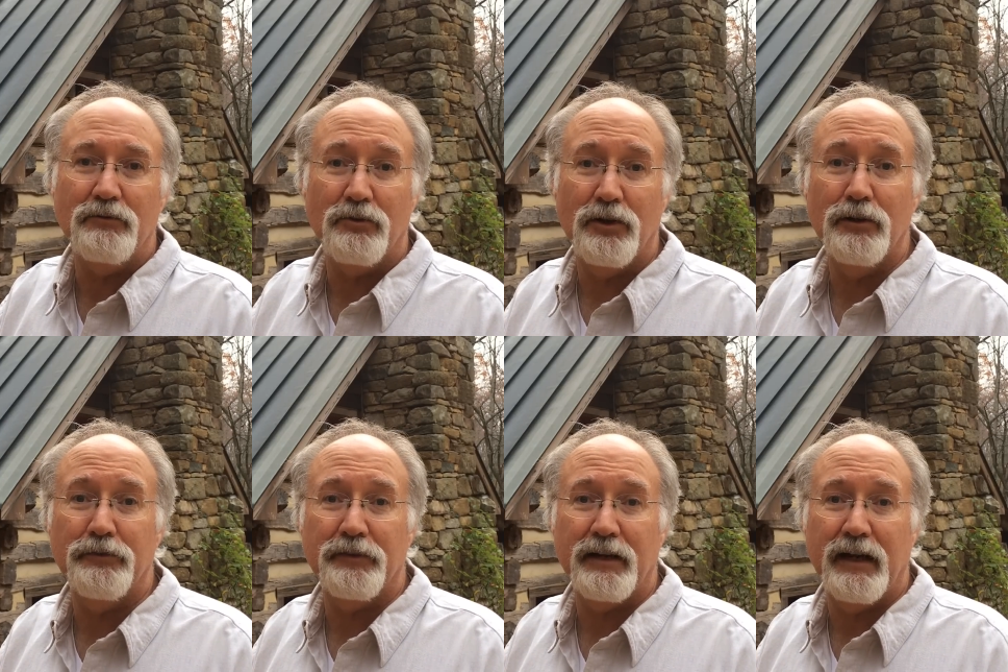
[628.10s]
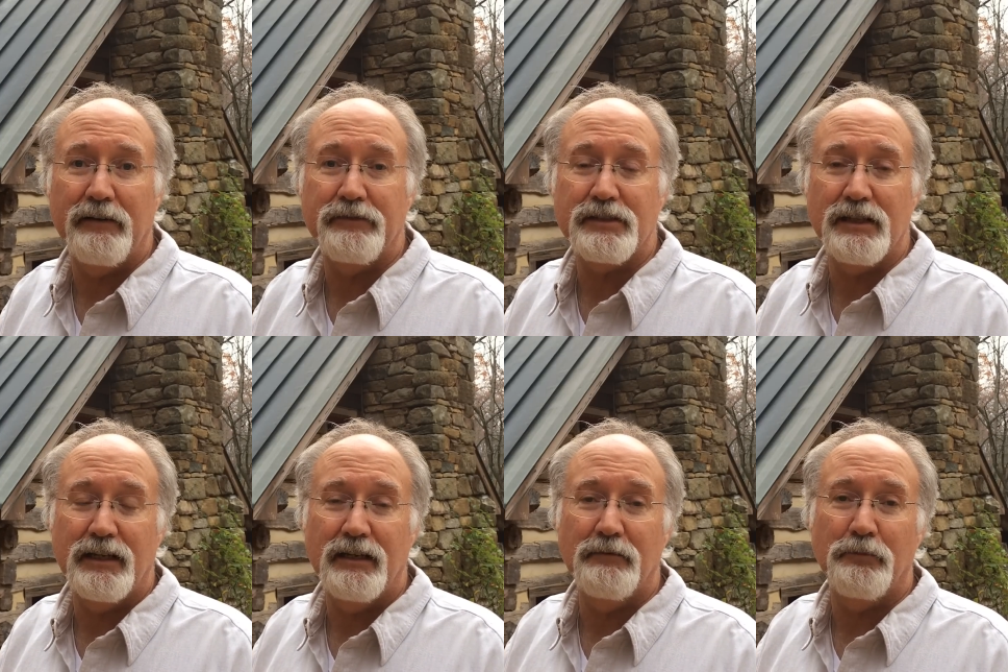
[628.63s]
roof that I've
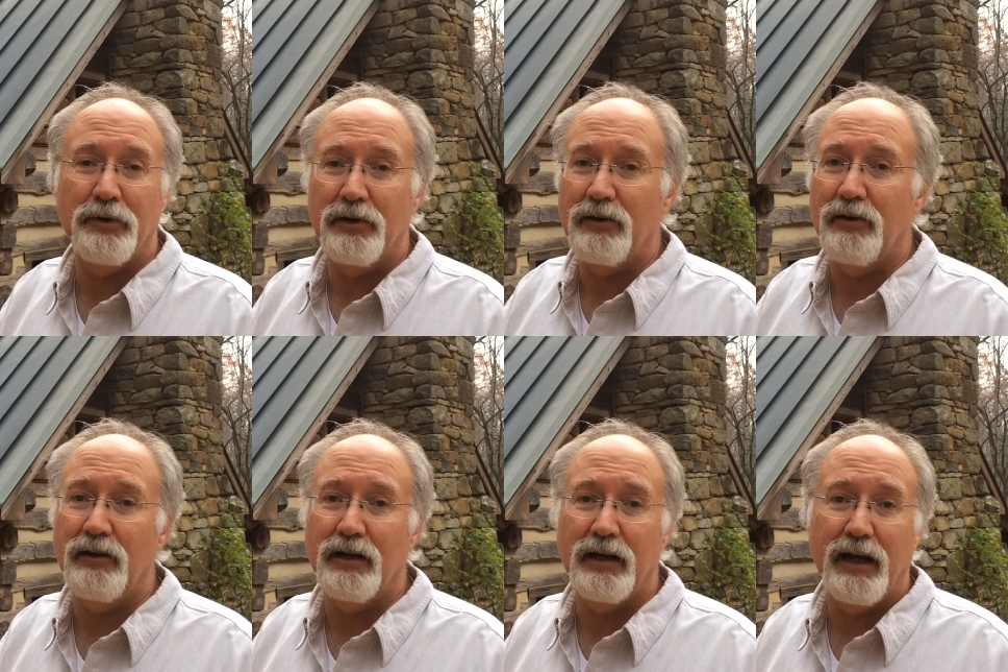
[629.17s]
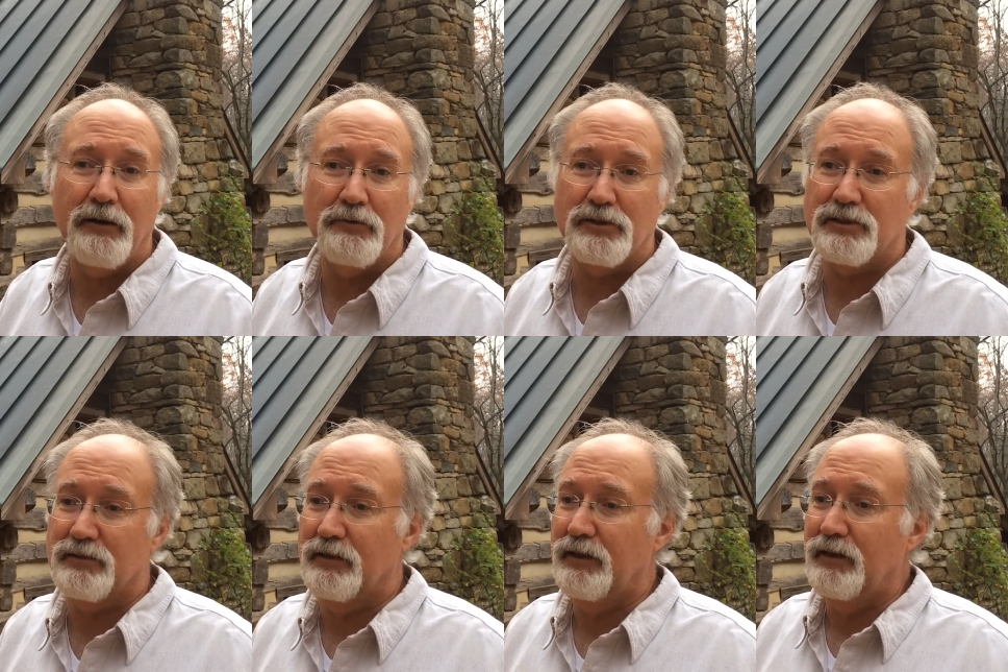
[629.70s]
seen put on. I
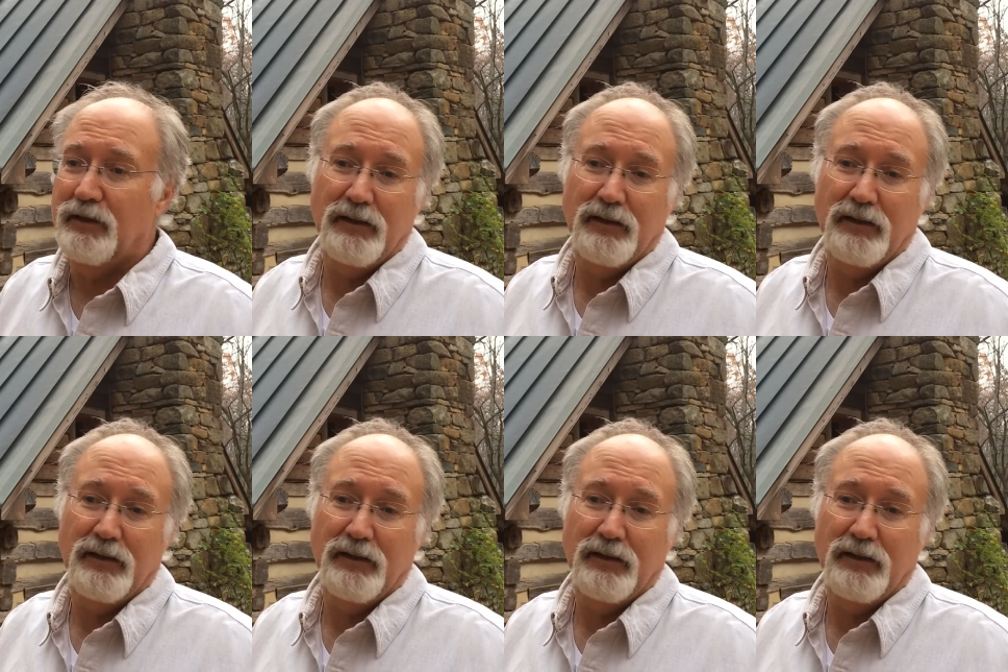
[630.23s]
was